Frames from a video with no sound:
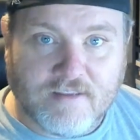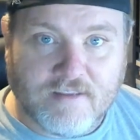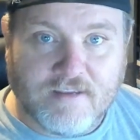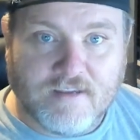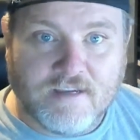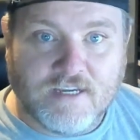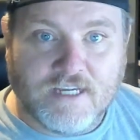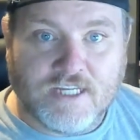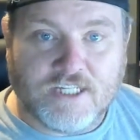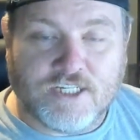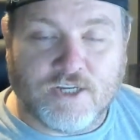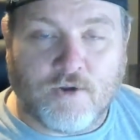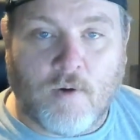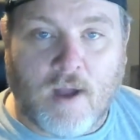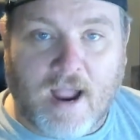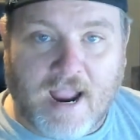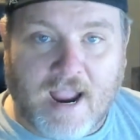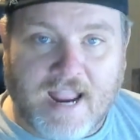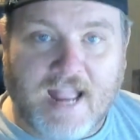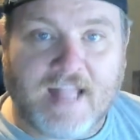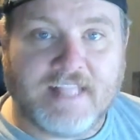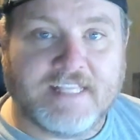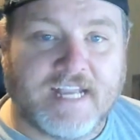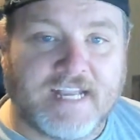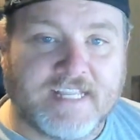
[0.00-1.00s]
So I
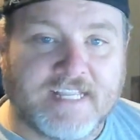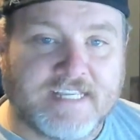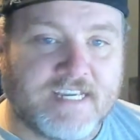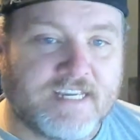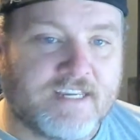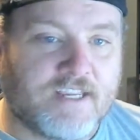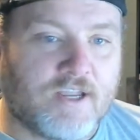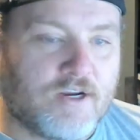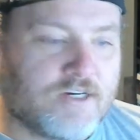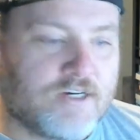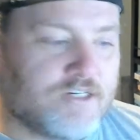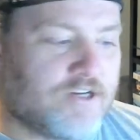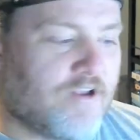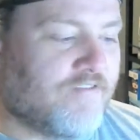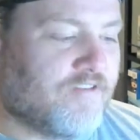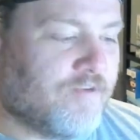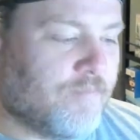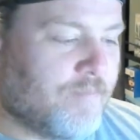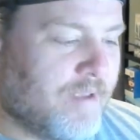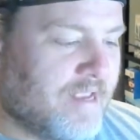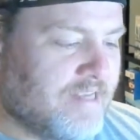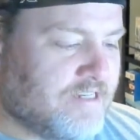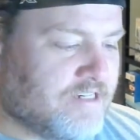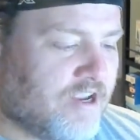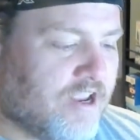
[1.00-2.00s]
got that $10 off. So
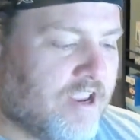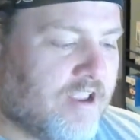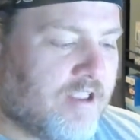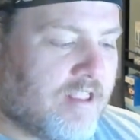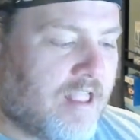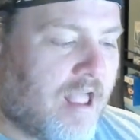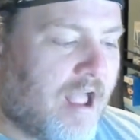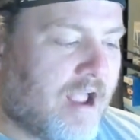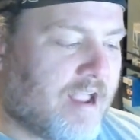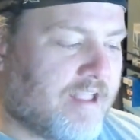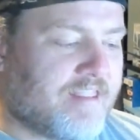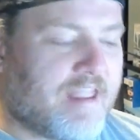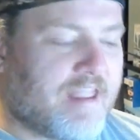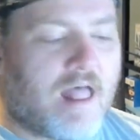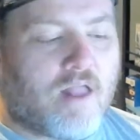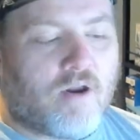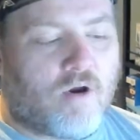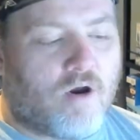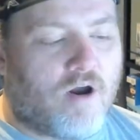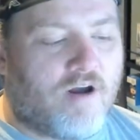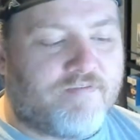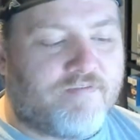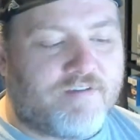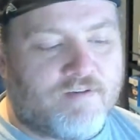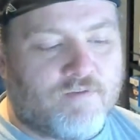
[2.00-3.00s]
basically, you knock $1
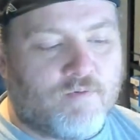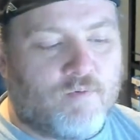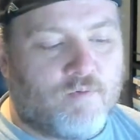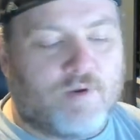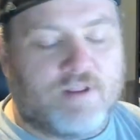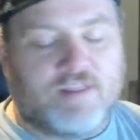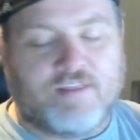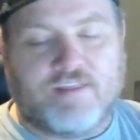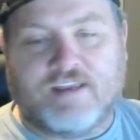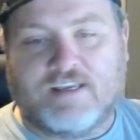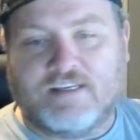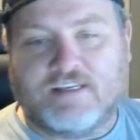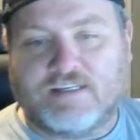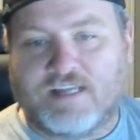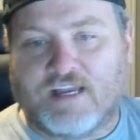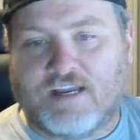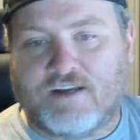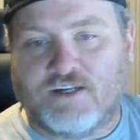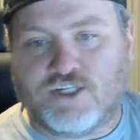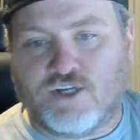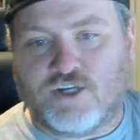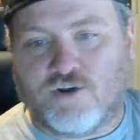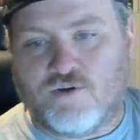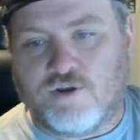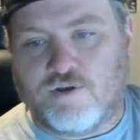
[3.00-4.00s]
off every one of these I
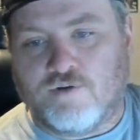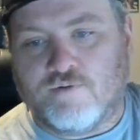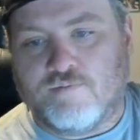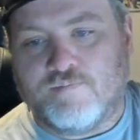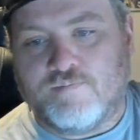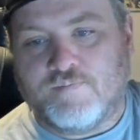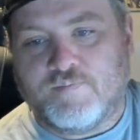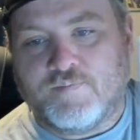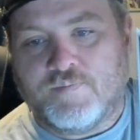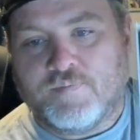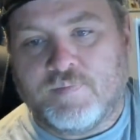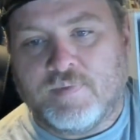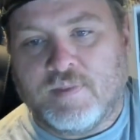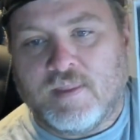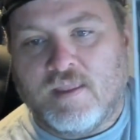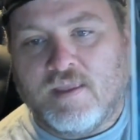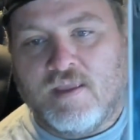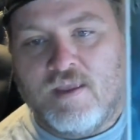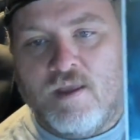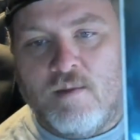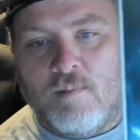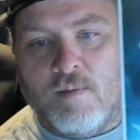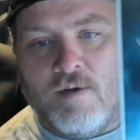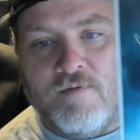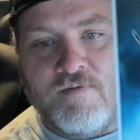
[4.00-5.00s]
show you.
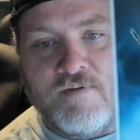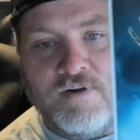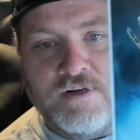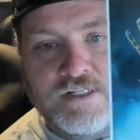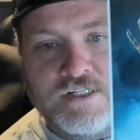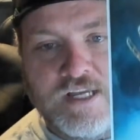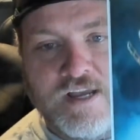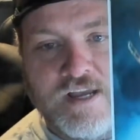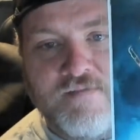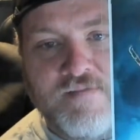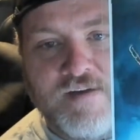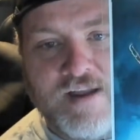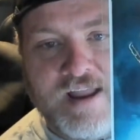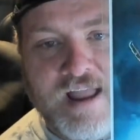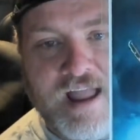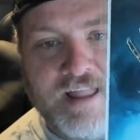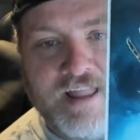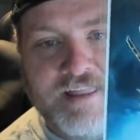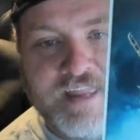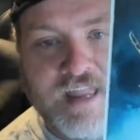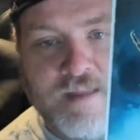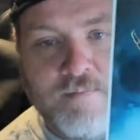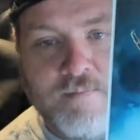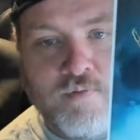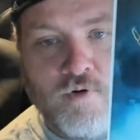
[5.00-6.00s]
But first off, I got
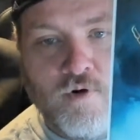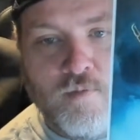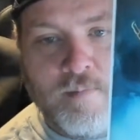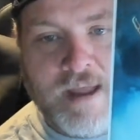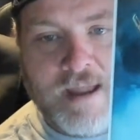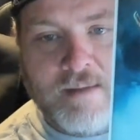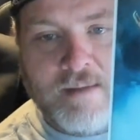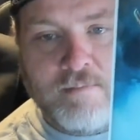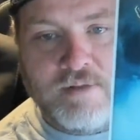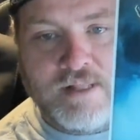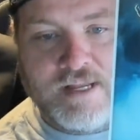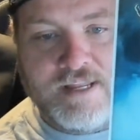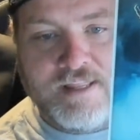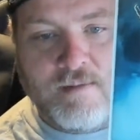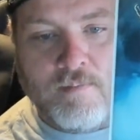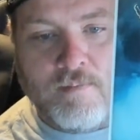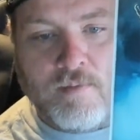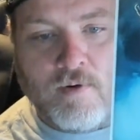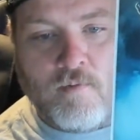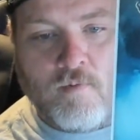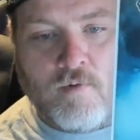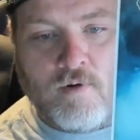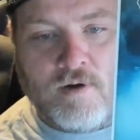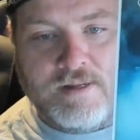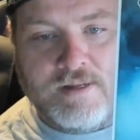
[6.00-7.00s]
Deadpool Bad Blood
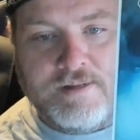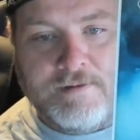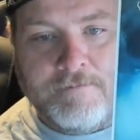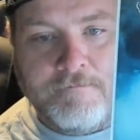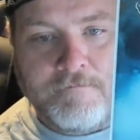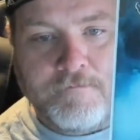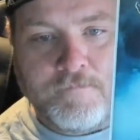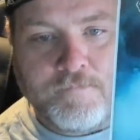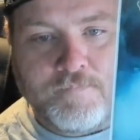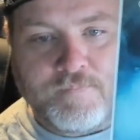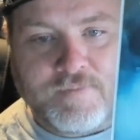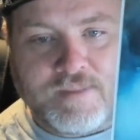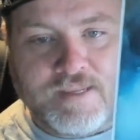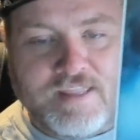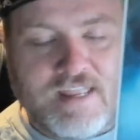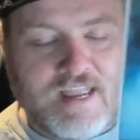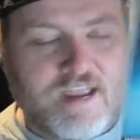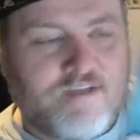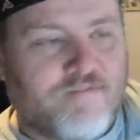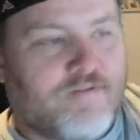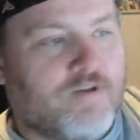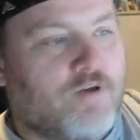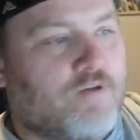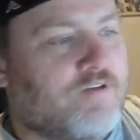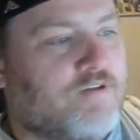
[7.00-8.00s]
#1. Did not
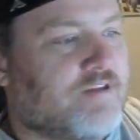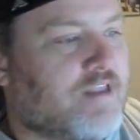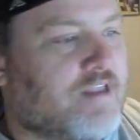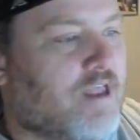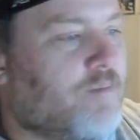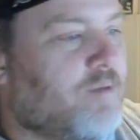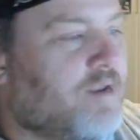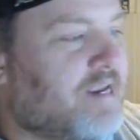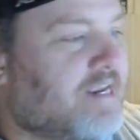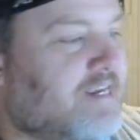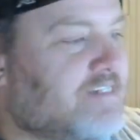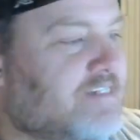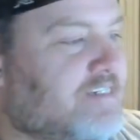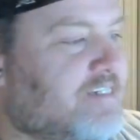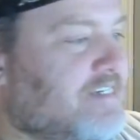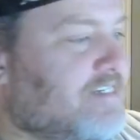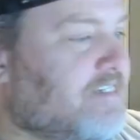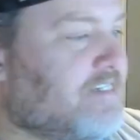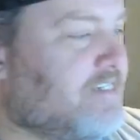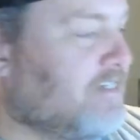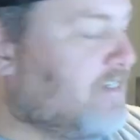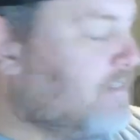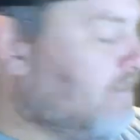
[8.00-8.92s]
even know this comic existed.